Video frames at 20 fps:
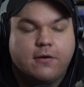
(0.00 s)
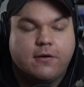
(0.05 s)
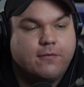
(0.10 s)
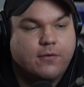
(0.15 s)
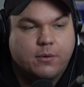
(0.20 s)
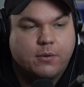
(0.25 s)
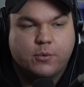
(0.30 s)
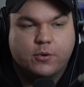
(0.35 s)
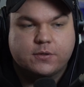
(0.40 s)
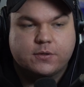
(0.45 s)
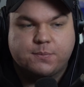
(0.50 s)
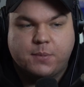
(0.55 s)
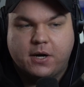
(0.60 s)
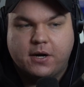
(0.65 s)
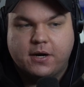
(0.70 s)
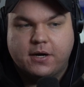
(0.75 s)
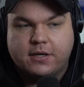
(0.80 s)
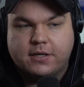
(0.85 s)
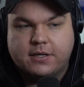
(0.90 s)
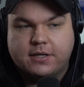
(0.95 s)
for the most
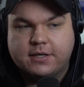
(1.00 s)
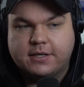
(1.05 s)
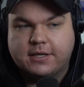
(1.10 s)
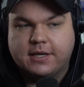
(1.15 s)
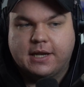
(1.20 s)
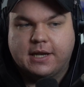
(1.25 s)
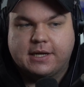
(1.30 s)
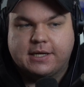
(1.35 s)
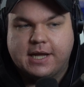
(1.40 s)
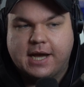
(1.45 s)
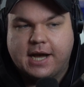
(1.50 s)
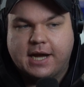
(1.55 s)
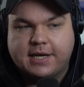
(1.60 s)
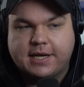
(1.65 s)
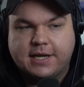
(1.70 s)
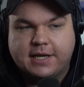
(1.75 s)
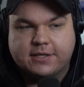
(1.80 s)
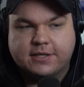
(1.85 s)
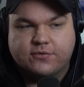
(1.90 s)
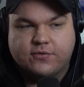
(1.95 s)
part, like, the
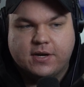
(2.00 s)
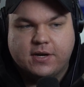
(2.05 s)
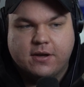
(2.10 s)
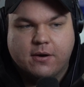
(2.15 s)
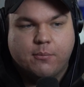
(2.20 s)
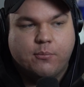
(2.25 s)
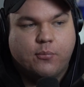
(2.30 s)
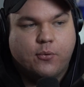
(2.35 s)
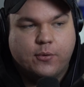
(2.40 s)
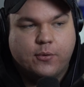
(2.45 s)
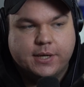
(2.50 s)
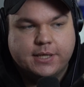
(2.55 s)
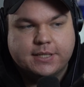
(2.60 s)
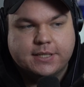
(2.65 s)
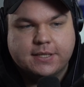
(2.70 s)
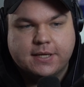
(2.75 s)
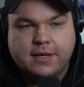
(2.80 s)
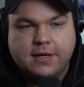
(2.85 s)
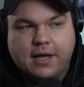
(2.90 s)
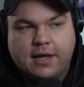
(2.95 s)
acting is really on point.